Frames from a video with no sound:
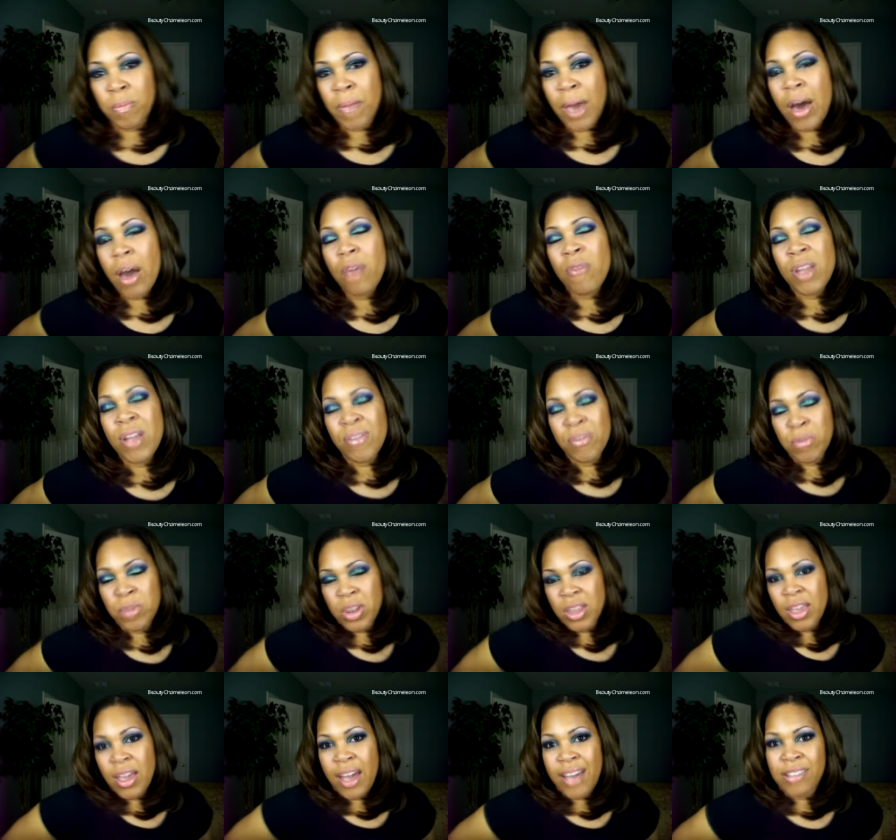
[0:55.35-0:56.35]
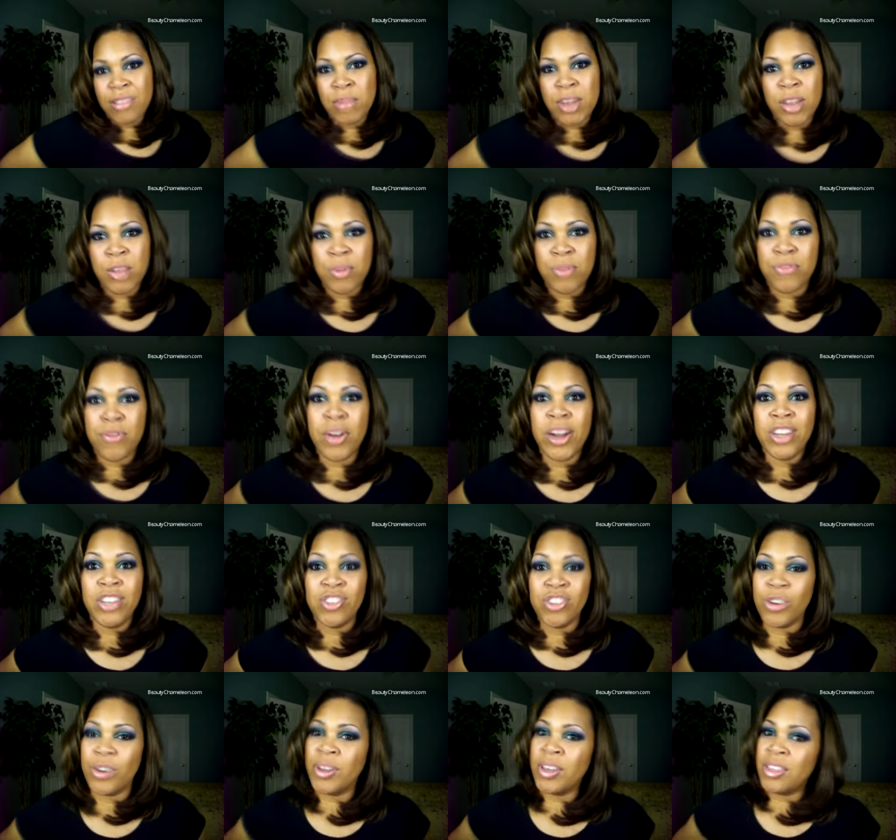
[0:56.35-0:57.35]
about Raving Beauty Cosmetics before I
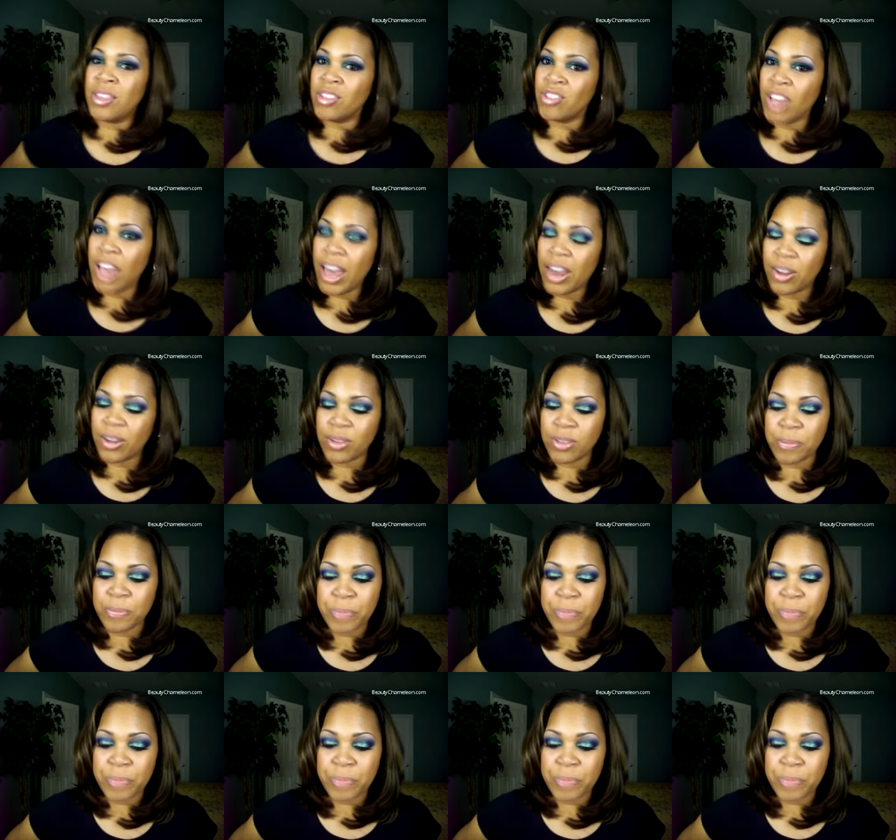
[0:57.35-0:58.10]
show you the shadows.